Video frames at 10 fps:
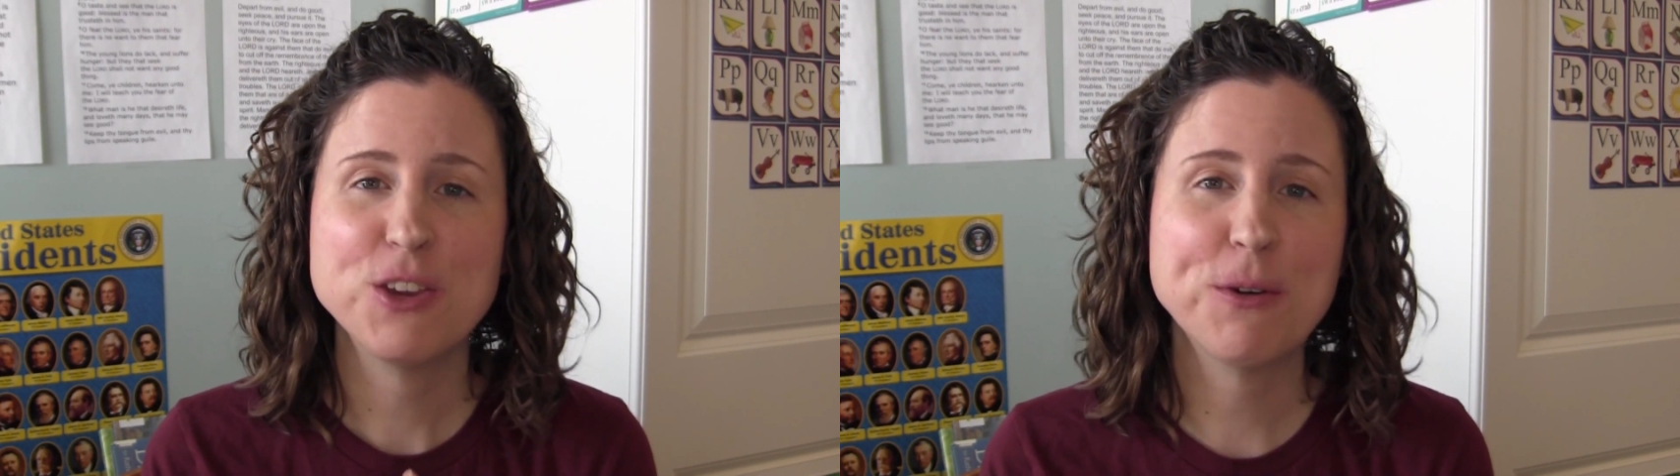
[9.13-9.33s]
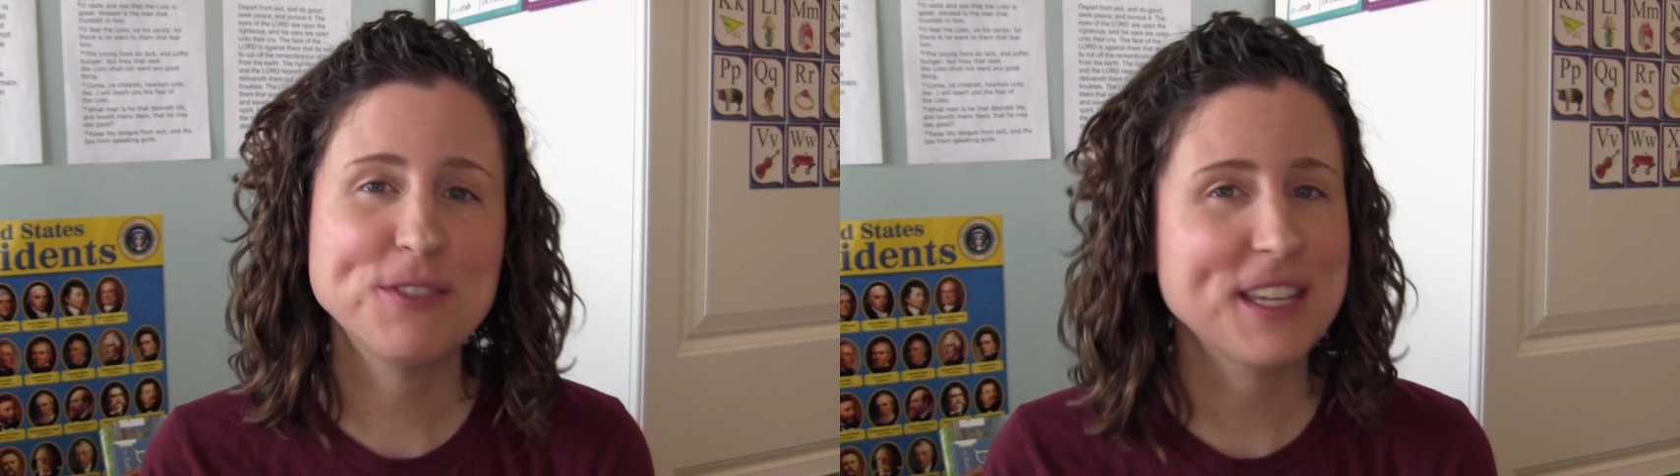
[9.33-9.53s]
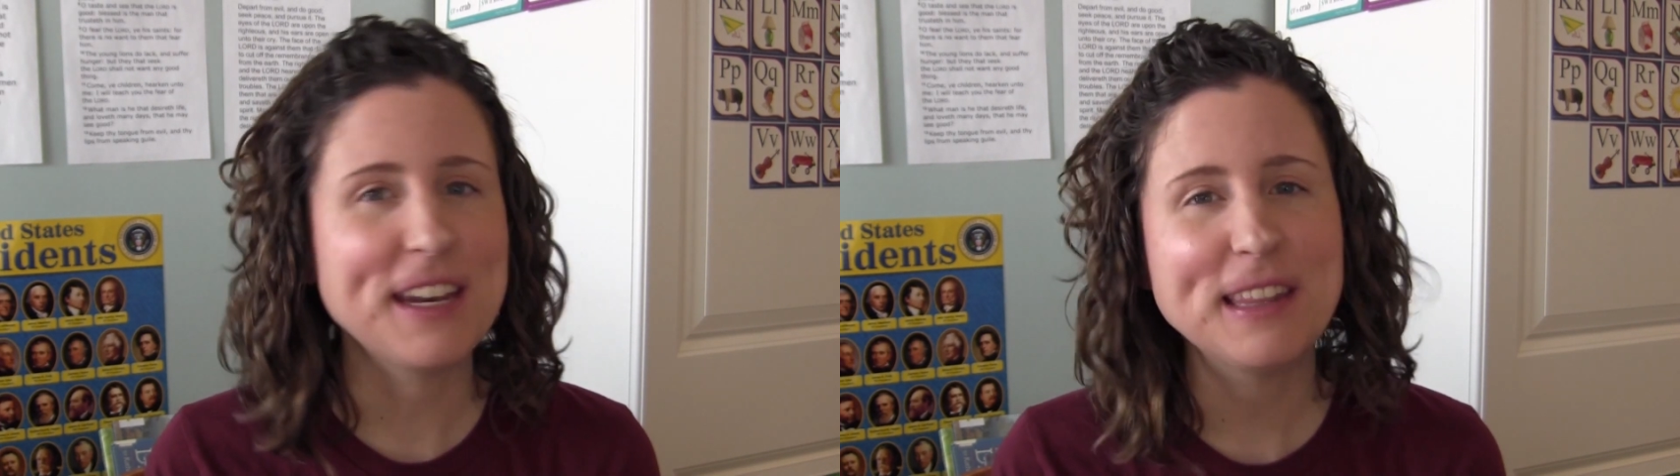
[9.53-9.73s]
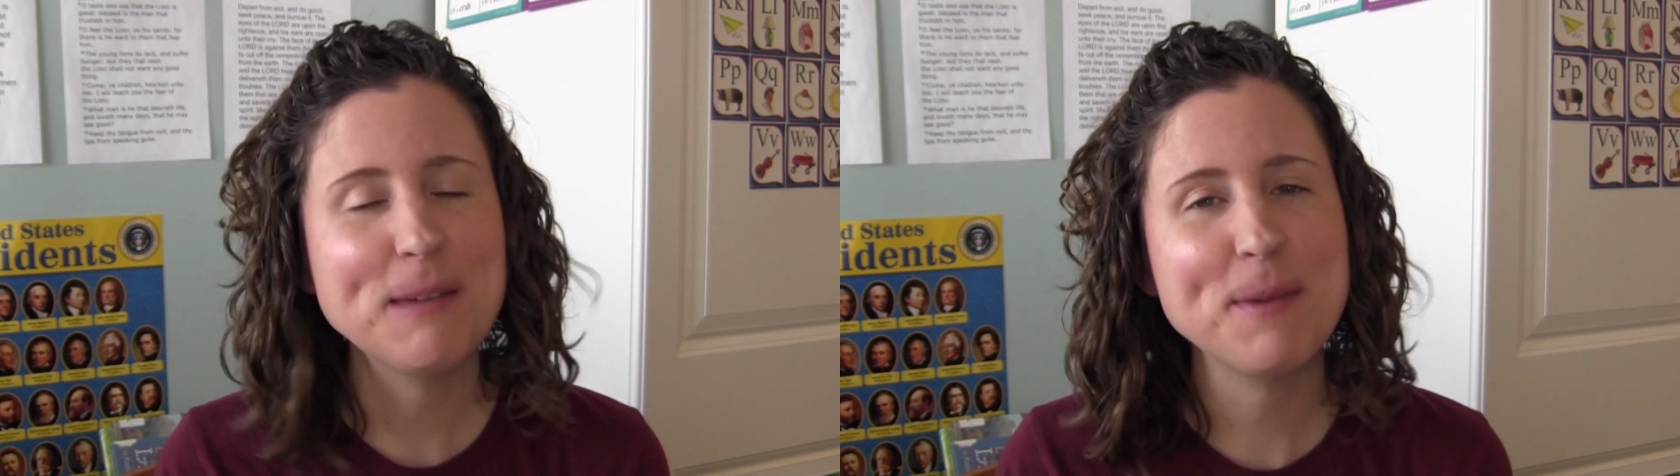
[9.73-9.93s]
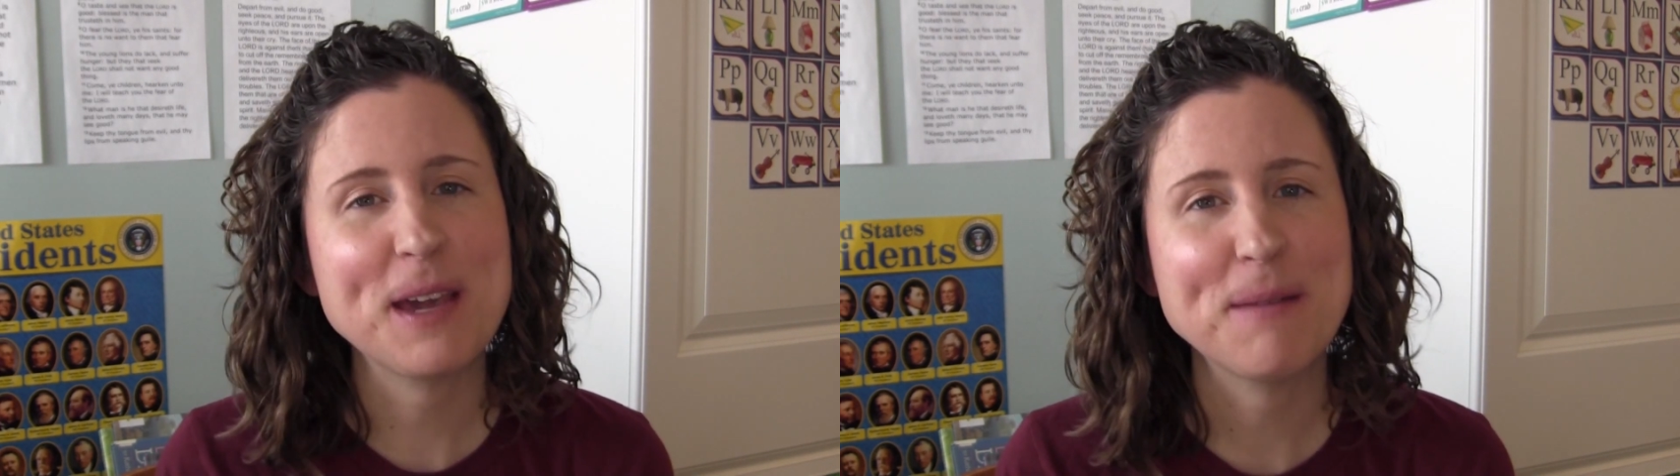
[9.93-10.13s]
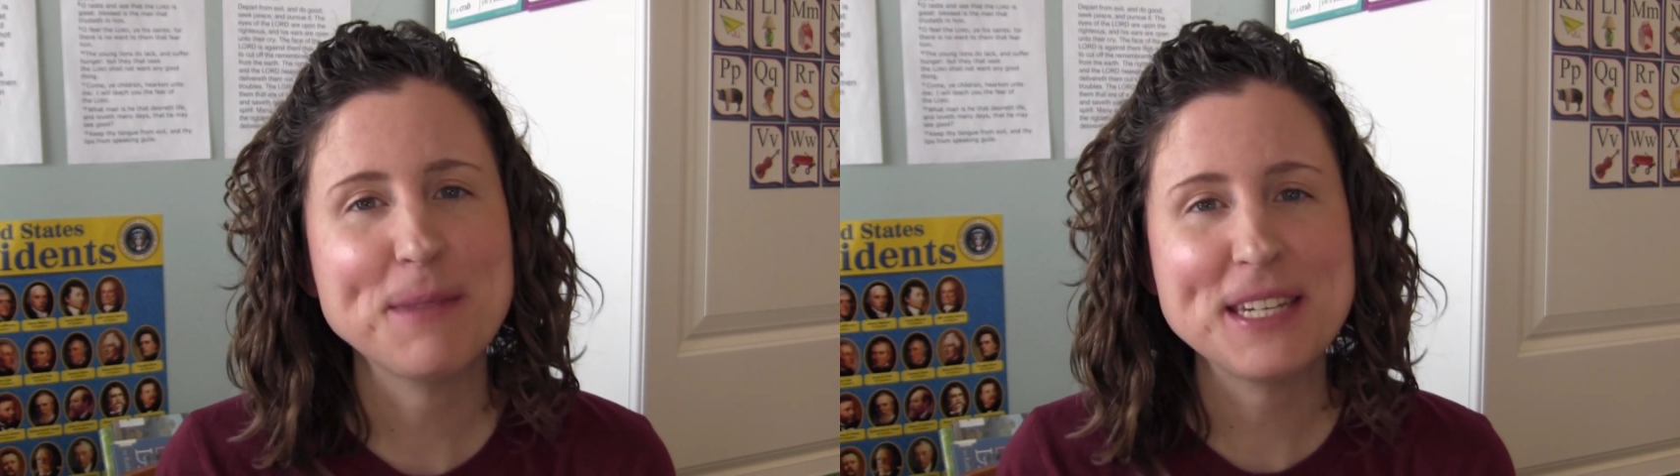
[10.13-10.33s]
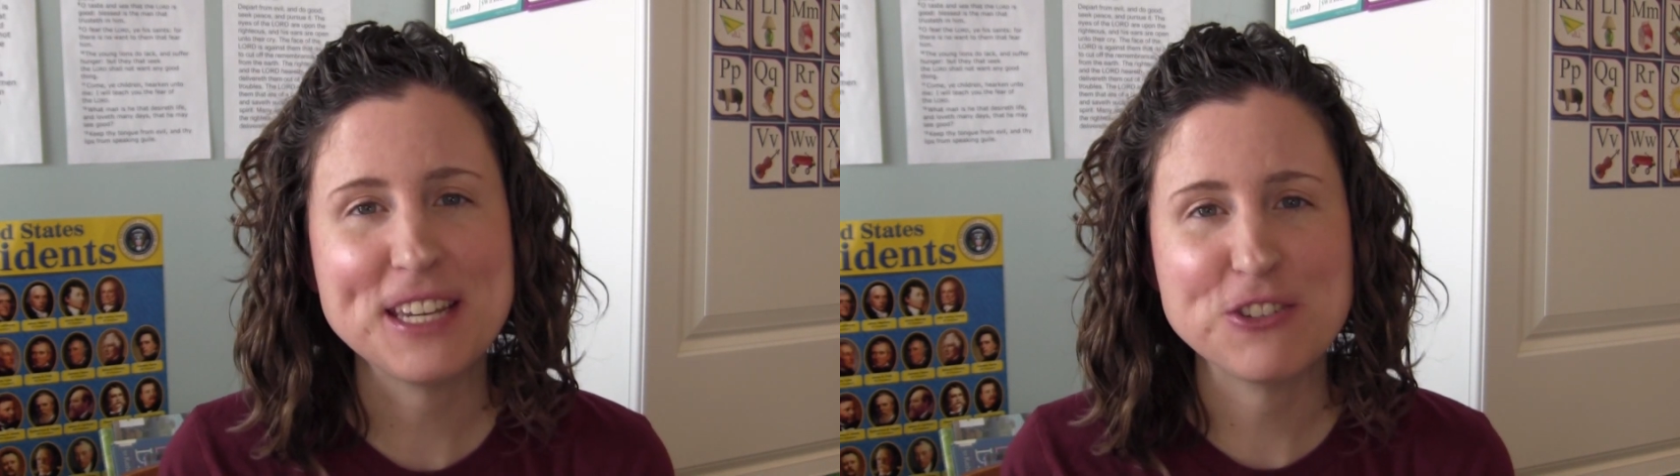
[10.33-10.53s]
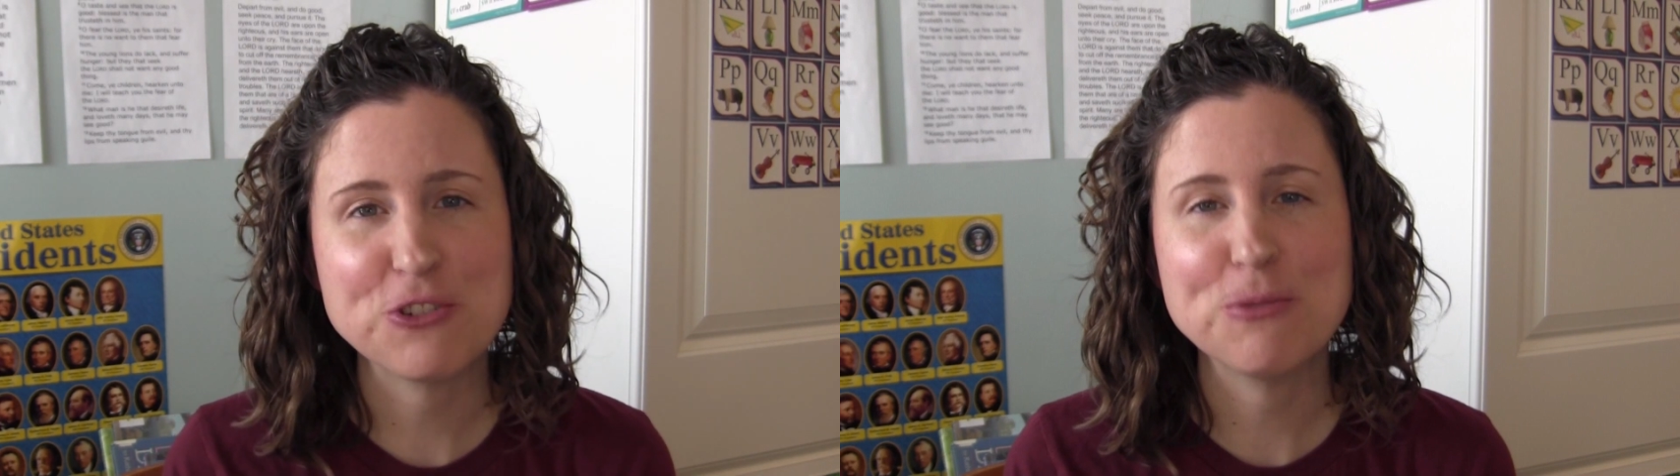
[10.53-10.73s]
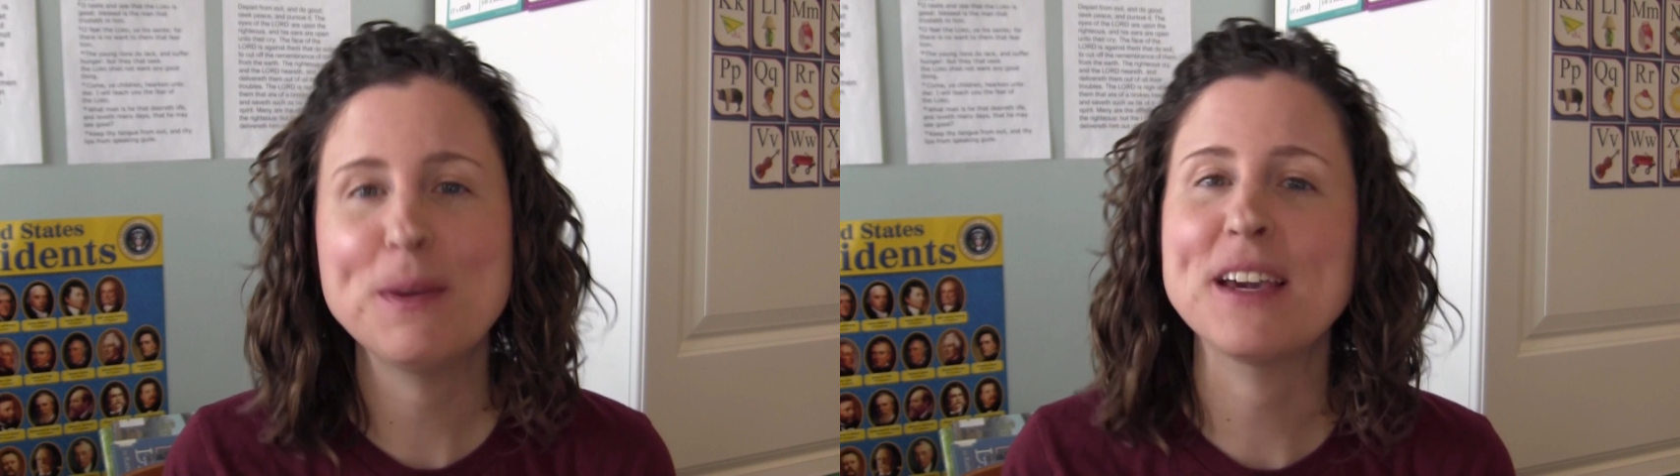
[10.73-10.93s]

You have suddenly become the teacher